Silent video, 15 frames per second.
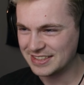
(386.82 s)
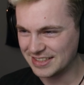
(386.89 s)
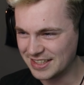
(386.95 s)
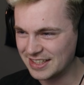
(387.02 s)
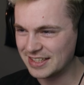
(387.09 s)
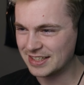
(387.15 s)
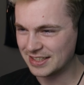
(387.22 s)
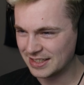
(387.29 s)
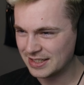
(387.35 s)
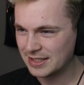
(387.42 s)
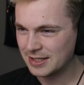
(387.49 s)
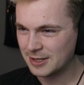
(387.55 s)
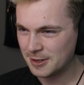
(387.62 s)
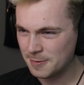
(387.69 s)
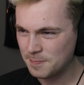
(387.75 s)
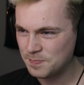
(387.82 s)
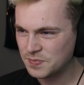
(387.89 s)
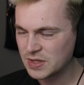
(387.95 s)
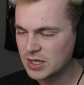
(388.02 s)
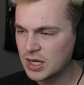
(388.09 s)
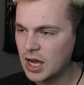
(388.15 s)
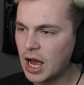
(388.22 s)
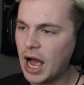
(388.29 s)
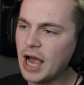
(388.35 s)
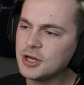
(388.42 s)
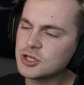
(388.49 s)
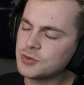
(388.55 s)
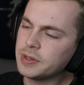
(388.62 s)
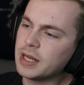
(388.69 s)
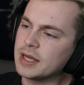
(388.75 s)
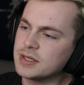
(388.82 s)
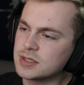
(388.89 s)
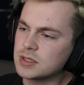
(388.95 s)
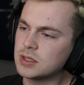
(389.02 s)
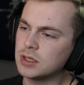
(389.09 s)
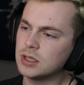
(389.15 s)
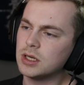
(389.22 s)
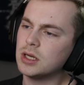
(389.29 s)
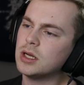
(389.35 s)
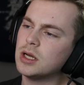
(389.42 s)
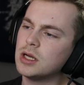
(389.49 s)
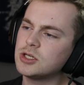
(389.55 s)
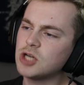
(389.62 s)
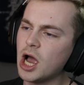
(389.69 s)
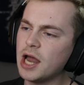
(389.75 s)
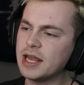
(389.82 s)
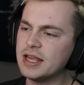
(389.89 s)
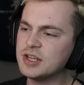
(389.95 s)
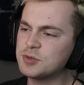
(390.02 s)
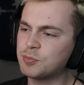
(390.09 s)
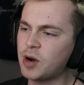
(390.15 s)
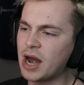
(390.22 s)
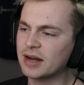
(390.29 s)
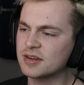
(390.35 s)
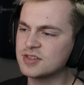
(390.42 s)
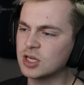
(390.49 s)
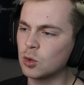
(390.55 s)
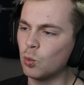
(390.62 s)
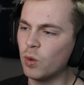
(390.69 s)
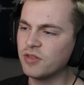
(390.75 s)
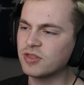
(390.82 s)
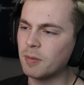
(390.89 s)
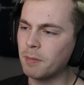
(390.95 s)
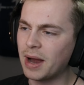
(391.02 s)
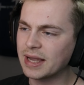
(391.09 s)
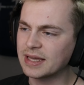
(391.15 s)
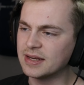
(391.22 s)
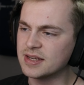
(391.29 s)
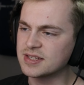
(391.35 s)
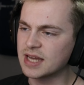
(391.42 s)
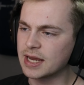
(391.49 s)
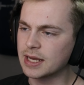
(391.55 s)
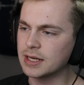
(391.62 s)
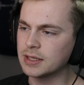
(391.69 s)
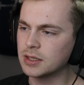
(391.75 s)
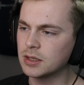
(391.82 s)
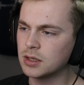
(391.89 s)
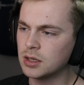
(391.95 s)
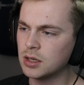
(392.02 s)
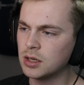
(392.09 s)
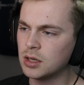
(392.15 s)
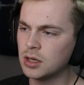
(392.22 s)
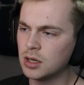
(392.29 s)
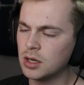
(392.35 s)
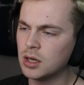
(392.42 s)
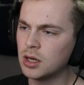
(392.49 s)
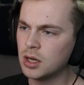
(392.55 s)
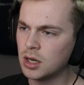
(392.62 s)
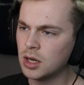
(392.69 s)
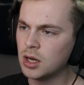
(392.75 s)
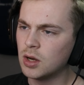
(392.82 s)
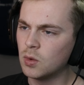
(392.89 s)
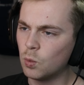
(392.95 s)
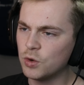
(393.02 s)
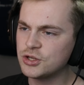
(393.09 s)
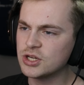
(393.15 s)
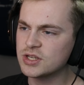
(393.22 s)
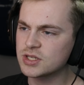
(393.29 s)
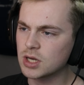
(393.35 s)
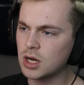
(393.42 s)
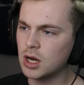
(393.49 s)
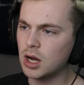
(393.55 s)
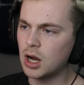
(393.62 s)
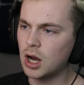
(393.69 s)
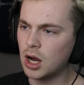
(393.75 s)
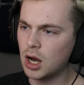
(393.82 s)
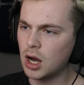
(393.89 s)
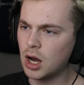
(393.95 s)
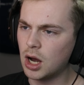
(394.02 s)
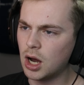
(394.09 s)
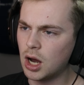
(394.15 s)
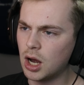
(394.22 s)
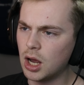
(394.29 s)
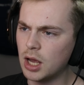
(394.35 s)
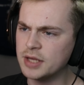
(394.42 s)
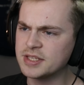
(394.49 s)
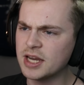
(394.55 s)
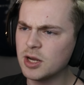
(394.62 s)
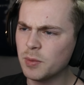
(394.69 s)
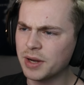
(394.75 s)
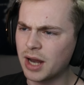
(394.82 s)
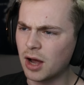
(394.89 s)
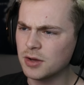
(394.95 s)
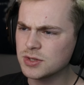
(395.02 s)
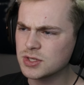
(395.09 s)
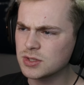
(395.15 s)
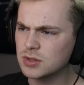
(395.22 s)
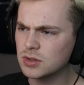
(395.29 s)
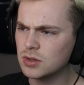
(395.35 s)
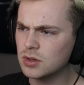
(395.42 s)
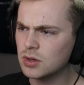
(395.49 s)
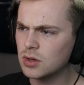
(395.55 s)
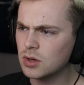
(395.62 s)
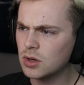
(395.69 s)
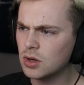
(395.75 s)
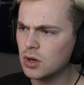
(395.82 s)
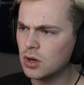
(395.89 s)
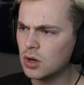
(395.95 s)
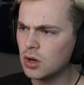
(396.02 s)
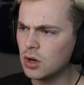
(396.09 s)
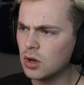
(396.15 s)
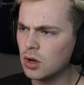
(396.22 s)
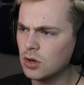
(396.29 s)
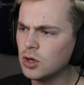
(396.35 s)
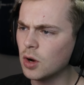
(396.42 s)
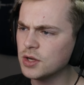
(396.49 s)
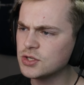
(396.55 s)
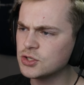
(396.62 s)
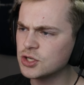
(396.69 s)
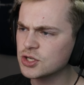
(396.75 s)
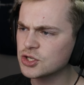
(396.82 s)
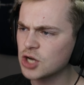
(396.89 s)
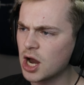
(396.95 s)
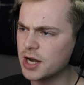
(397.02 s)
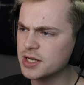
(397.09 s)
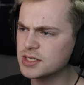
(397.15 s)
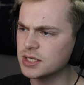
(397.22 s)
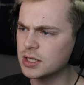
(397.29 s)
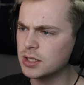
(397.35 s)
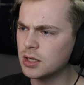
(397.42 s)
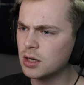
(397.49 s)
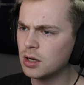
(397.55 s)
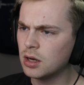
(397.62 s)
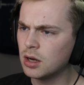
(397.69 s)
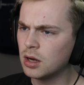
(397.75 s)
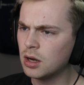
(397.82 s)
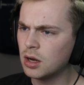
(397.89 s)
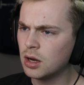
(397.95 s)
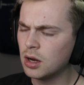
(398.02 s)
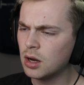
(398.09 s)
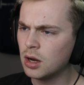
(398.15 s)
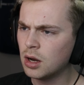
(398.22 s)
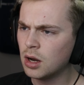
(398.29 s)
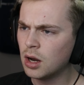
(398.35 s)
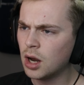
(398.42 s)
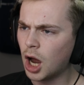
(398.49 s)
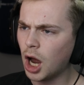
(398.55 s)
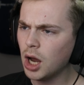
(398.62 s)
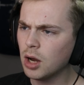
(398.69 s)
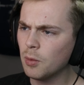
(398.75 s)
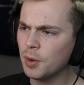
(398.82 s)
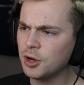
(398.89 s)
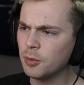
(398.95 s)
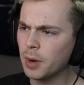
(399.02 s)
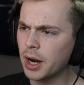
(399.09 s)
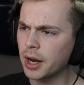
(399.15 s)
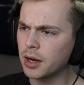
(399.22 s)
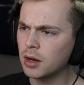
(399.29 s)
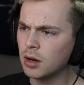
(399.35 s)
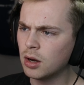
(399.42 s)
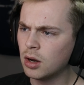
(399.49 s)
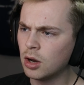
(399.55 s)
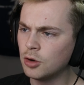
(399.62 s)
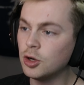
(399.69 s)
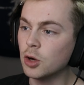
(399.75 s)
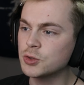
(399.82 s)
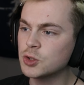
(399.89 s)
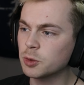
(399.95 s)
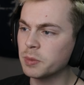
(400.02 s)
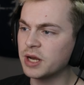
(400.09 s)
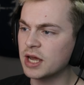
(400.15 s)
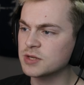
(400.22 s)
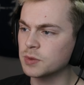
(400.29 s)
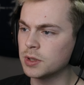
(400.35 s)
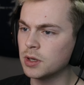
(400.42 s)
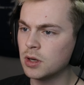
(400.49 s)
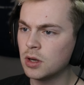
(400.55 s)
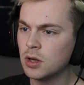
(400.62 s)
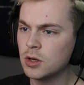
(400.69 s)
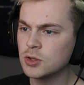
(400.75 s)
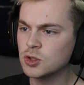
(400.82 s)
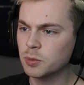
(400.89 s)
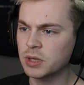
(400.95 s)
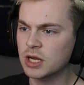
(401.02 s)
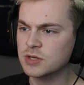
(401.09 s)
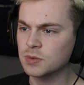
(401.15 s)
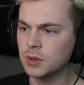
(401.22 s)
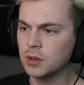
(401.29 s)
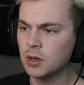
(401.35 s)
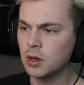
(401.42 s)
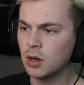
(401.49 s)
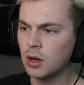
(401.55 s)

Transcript: I just realized Chan is practicing with the mic in his hand, which is anyone else? No, it's just Chan, isn't it? I wonder why. No, Seungmin has one. Seungmin has one.